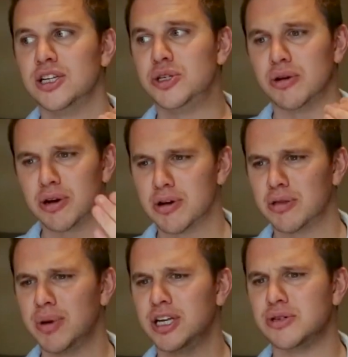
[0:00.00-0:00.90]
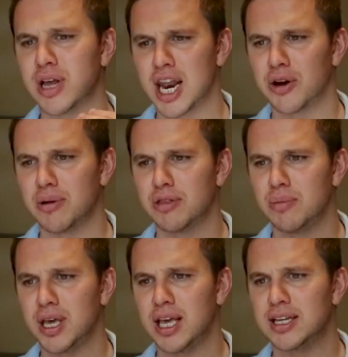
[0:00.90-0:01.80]
Do you agree with me? Do you not agree
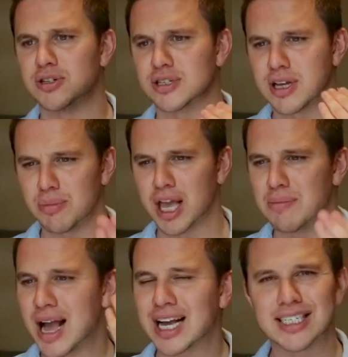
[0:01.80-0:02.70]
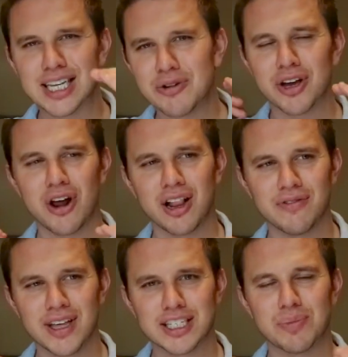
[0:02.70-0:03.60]
with me? Is there something I'm not considering in
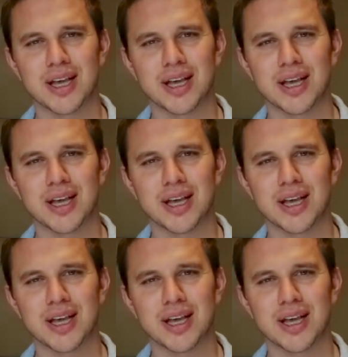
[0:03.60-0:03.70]
all of this?